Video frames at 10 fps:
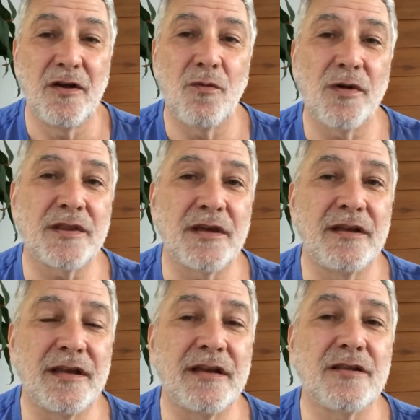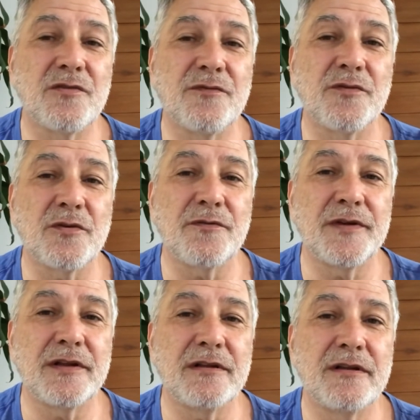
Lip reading: what they needed to fulfill.